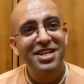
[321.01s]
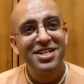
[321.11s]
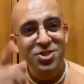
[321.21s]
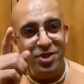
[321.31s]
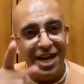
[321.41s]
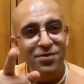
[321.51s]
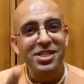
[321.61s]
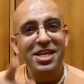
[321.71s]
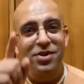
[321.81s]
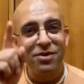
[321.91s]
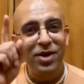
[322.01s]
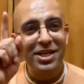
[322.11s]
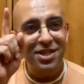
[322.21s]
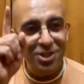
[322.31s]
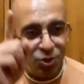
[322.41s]
So that was, he
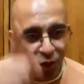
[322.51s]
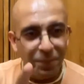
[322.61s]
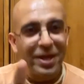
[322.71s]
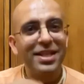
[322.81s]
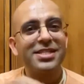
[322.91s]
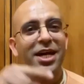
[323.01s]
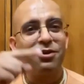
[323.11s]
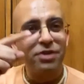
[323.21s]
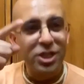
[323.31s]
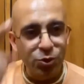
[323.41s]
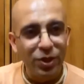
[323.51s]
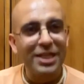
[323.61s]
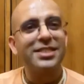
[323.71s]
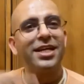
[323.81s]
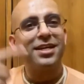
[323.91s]
was stopping this kind of
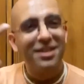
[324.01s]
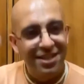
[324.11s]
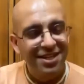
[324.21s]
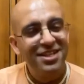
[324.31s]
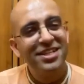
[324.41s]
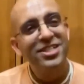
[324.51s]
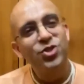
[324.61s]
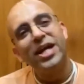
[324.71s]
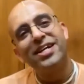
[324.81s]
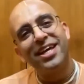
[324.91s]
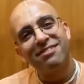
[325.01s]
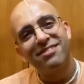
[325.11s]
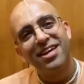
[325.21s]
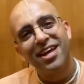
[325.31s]
ritualistic chanting.